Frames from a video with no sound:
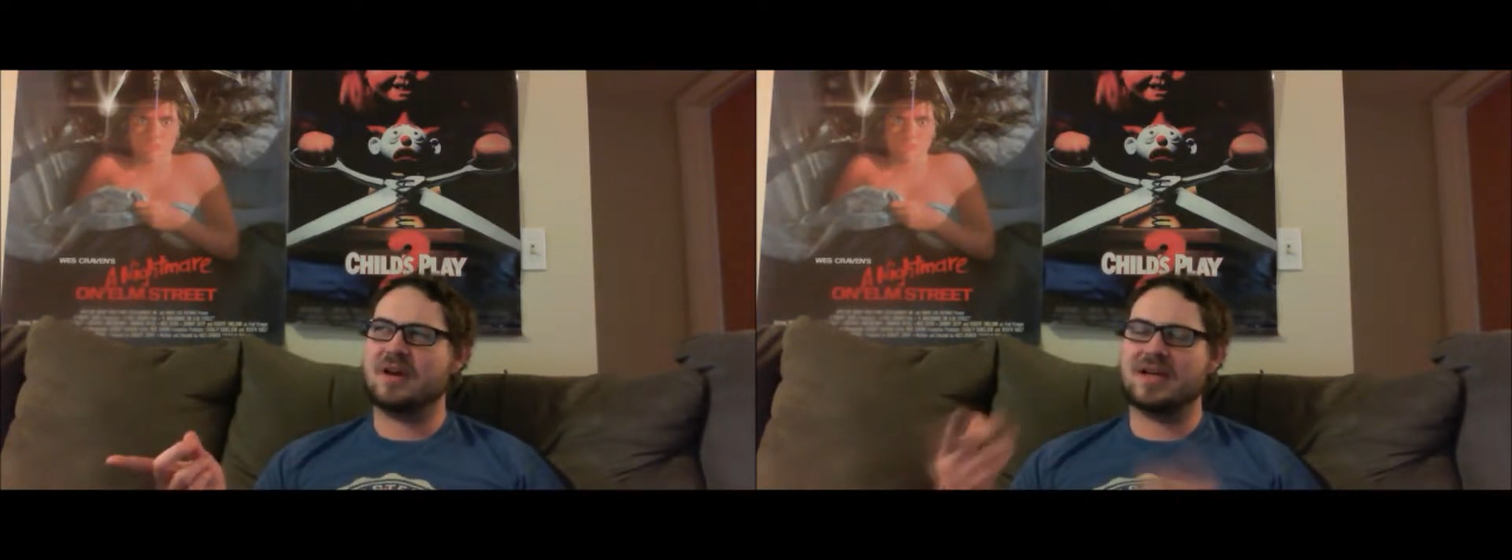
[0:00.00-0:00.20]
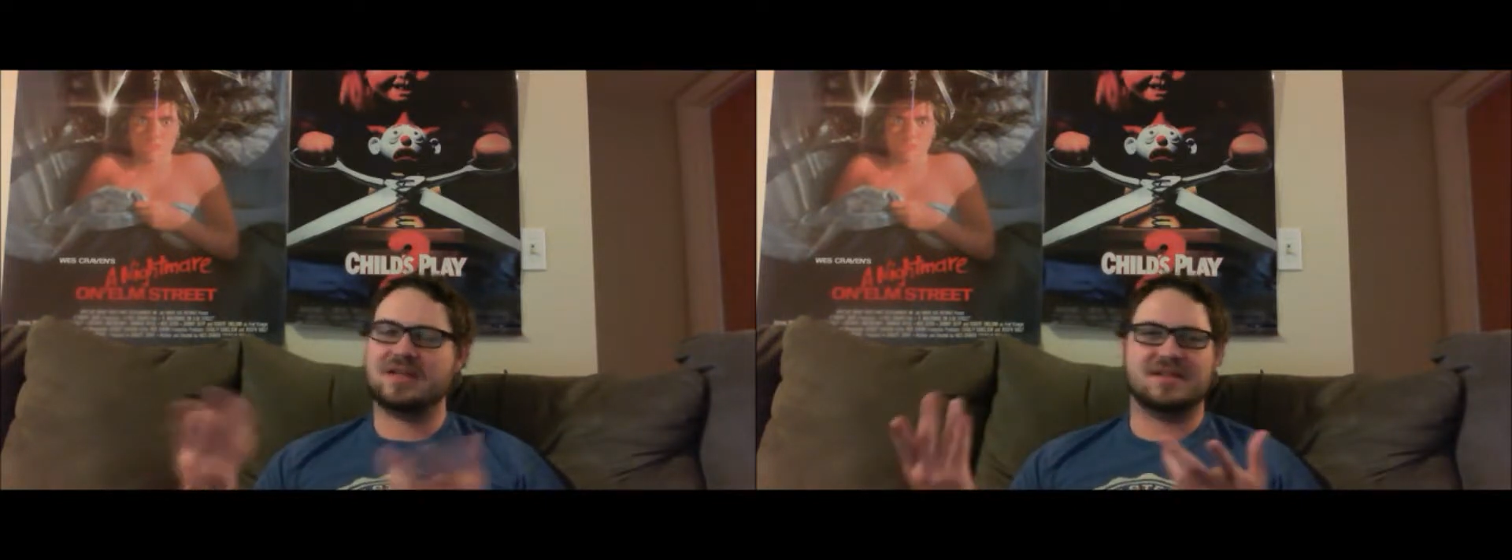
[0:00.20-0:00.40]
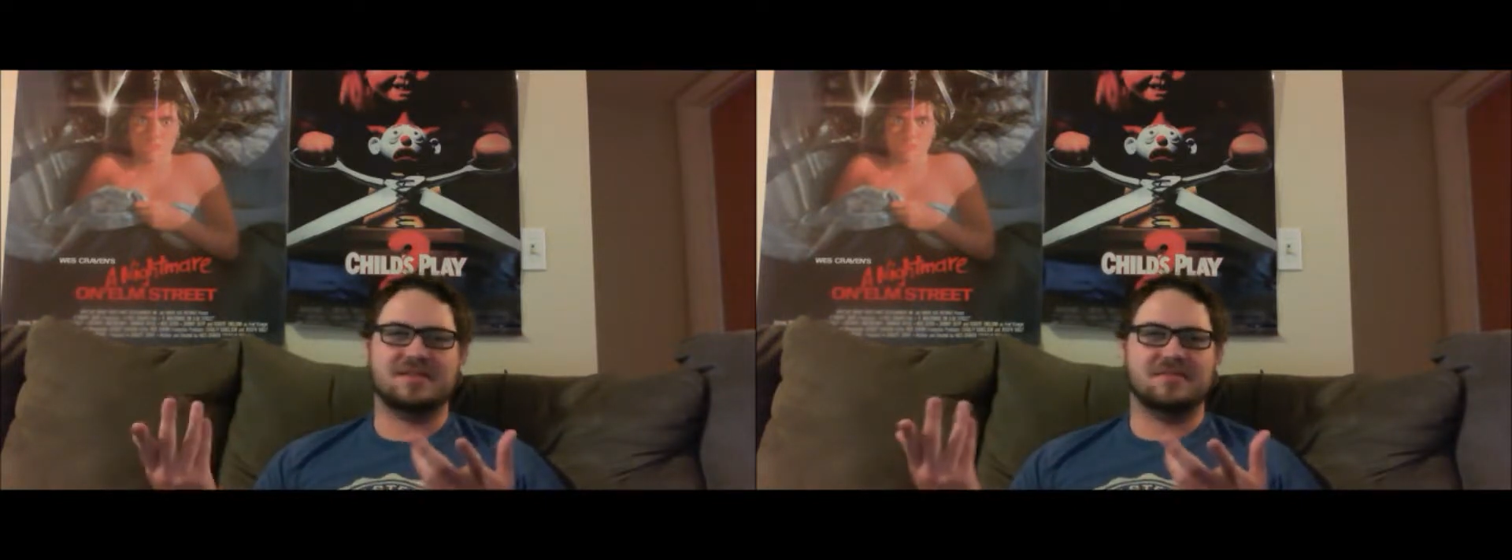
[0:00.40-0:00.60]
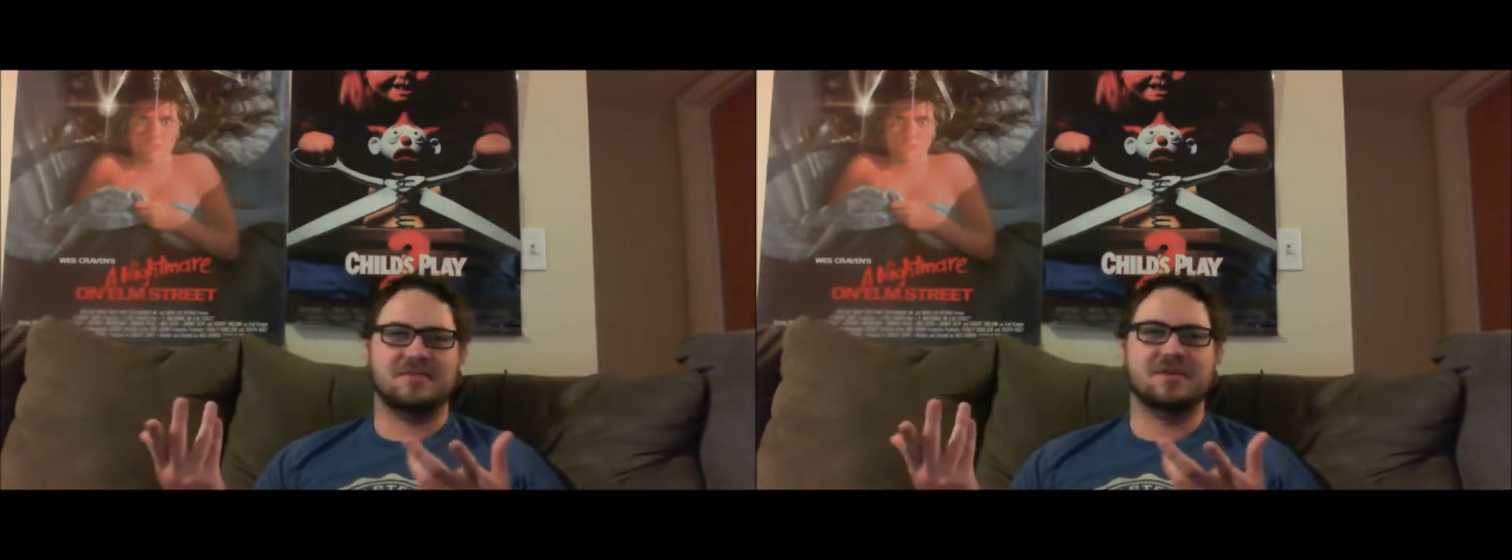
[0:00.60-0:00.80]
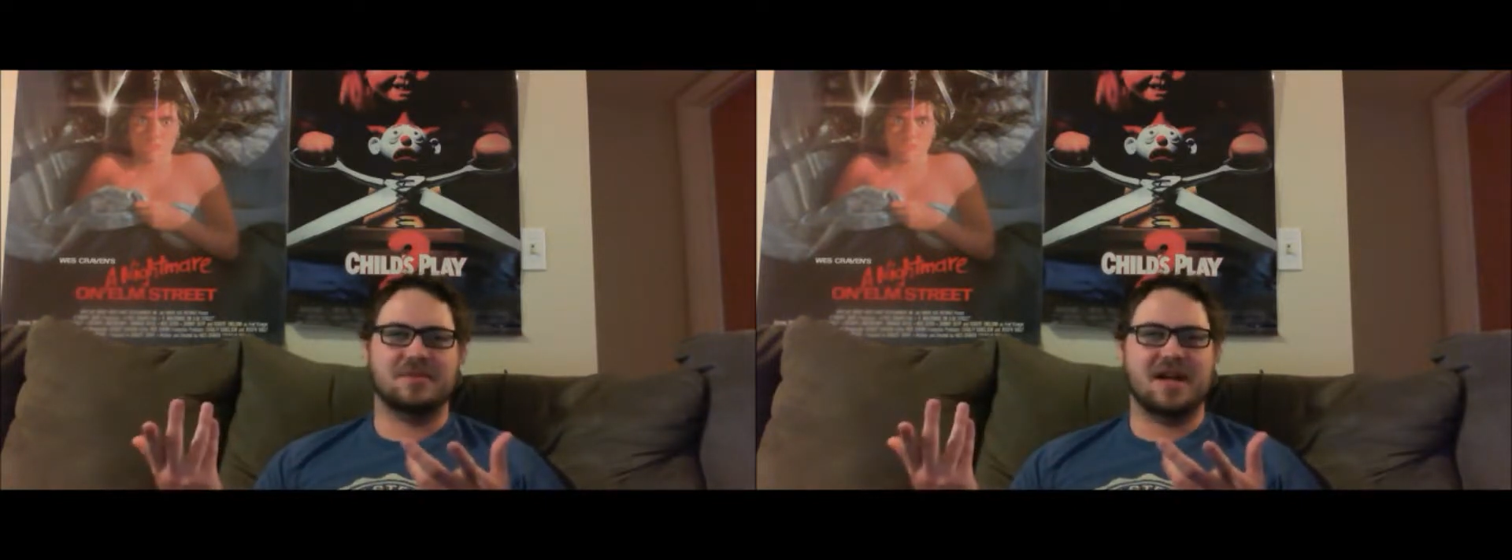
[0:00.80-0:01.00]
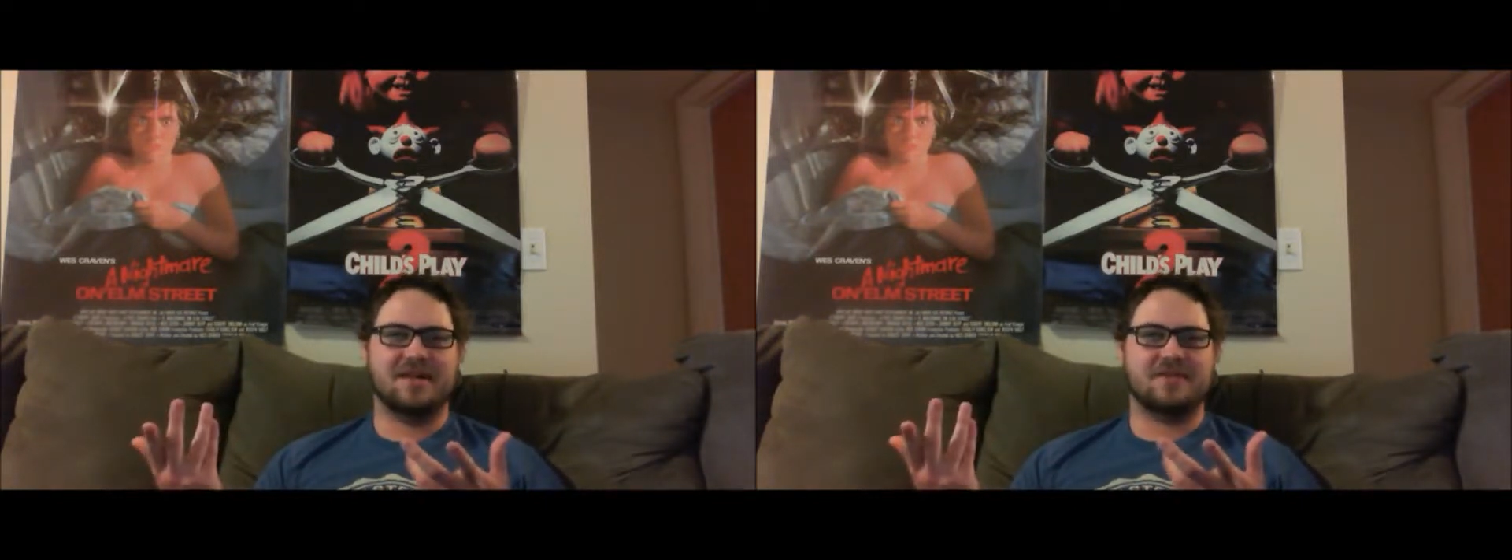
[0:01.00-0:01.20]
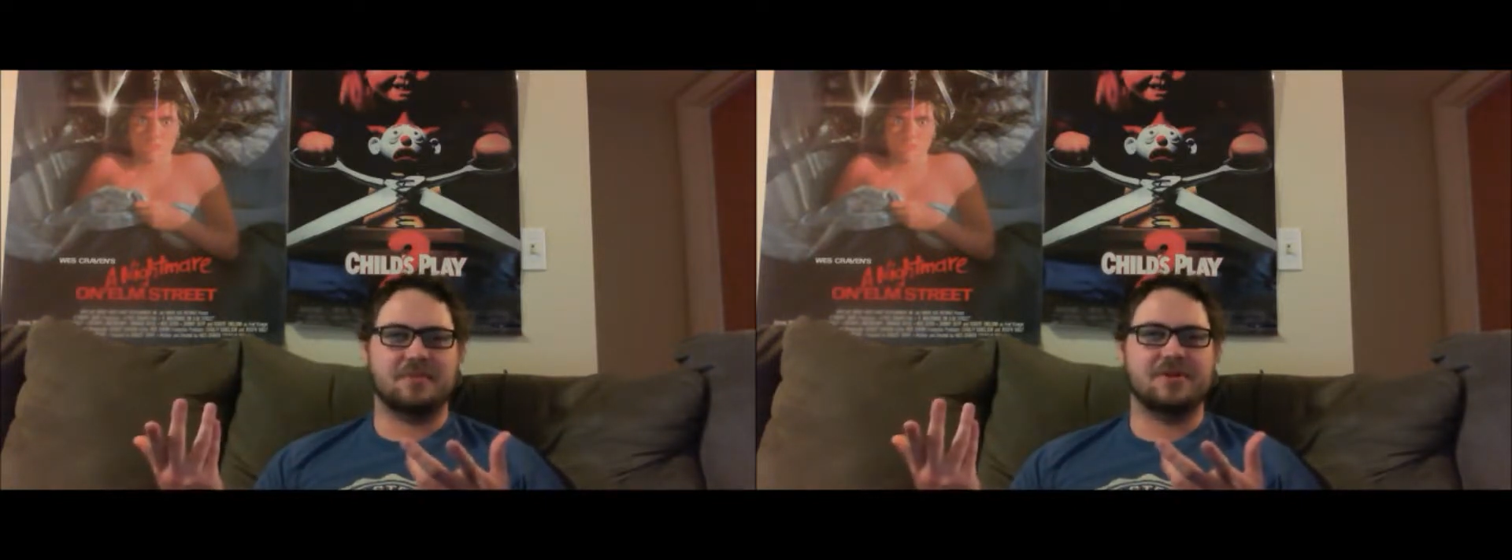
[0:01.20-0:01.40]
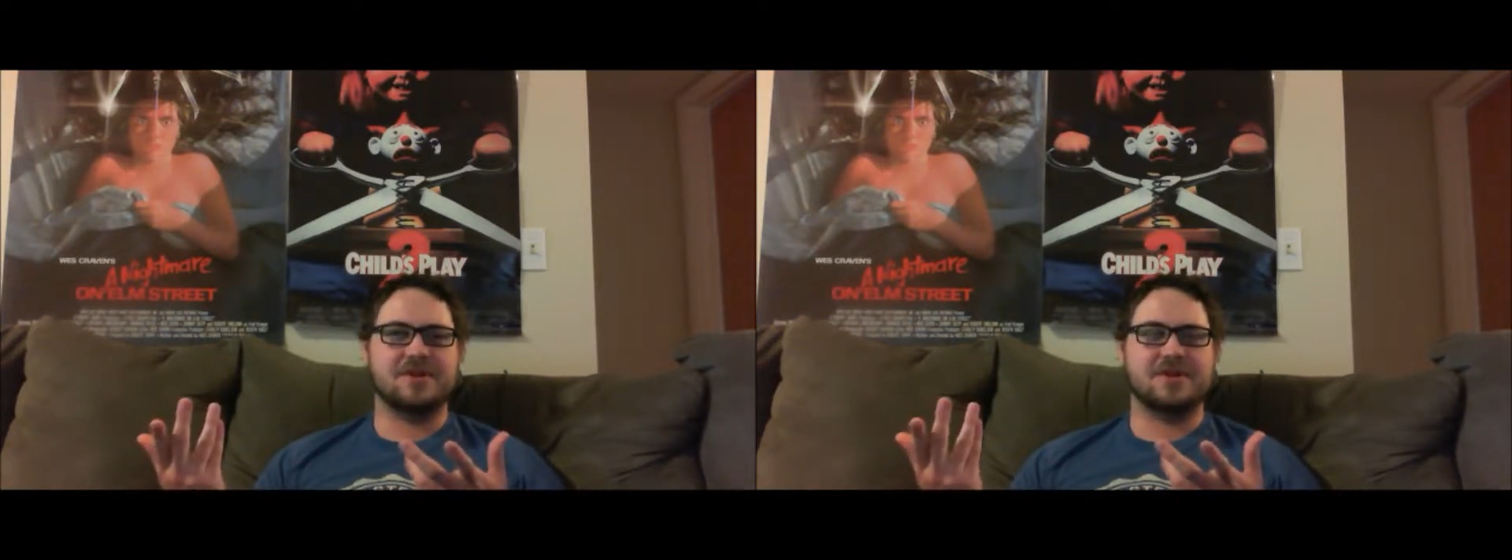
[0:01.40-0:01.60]
I guess it would have been after the
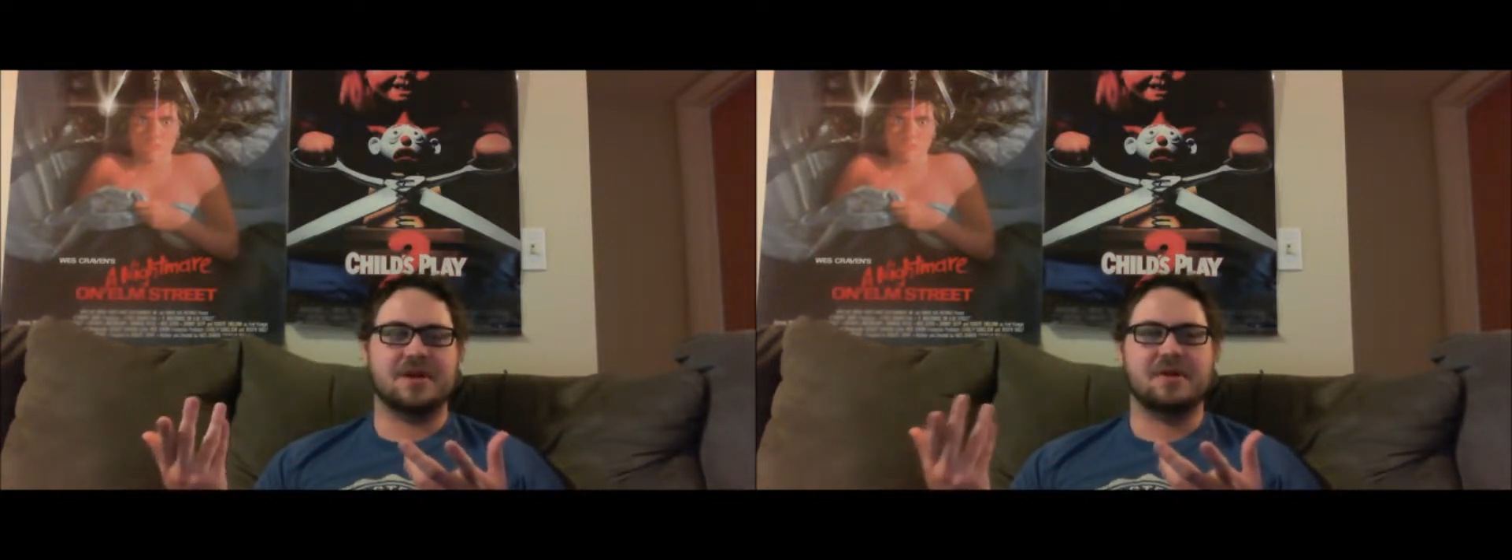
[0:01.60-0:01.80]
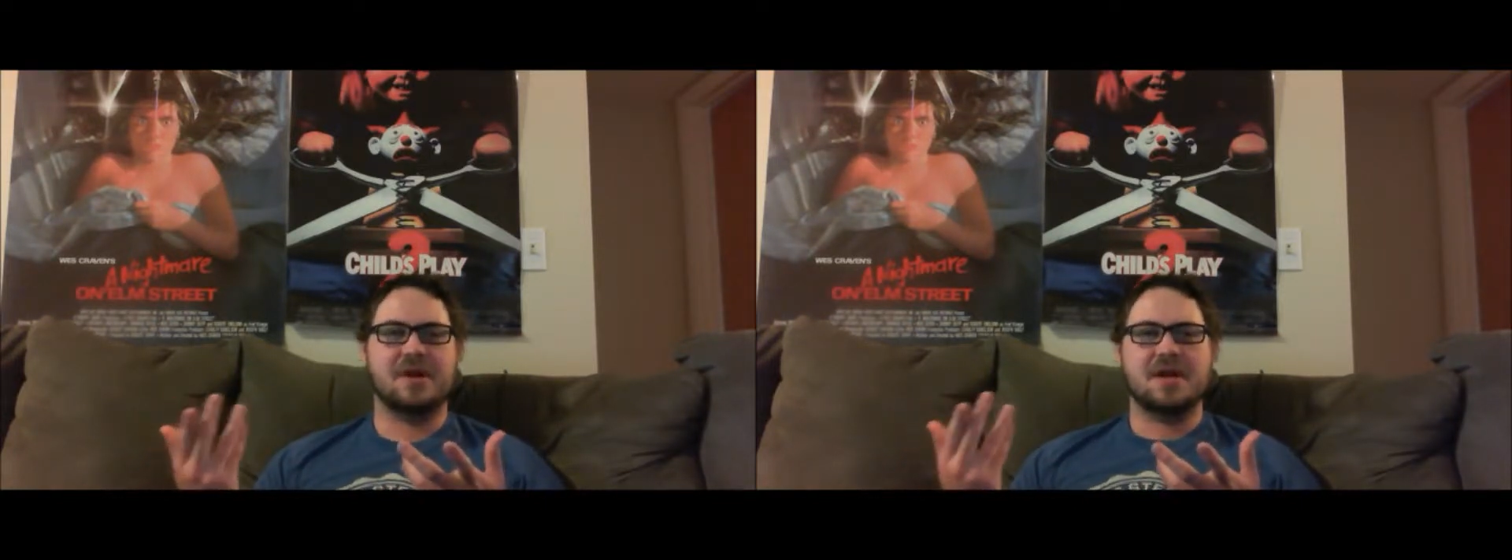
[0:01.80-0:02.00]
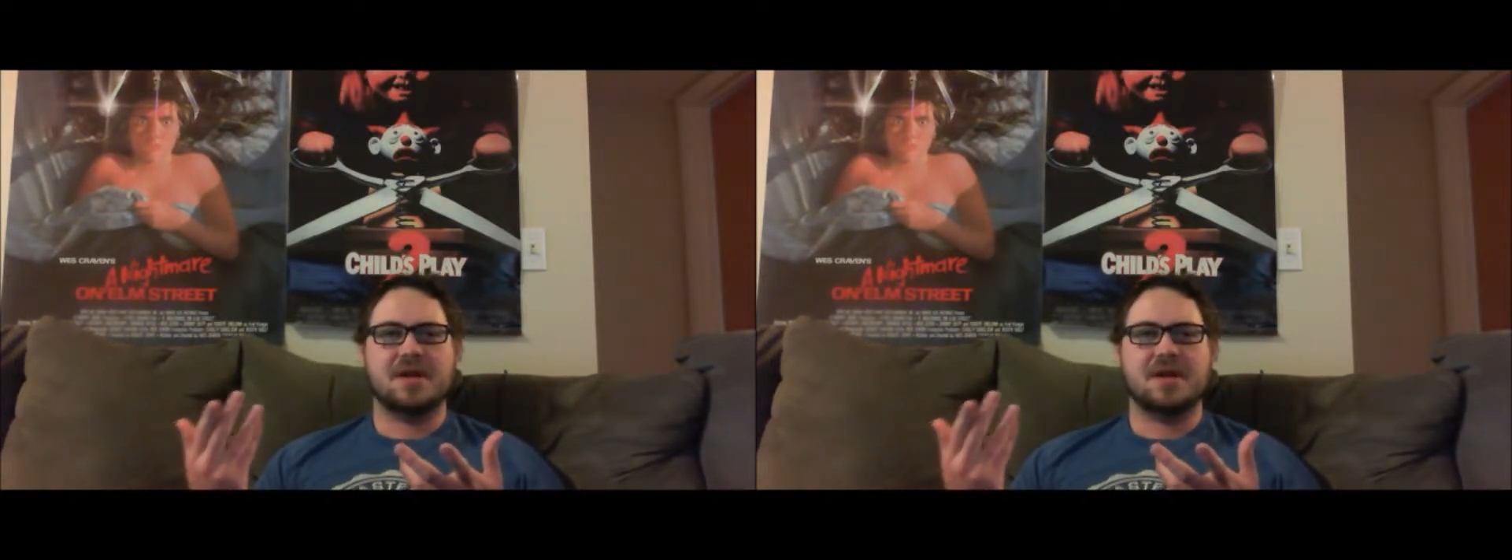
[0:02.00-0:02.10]
pre-show.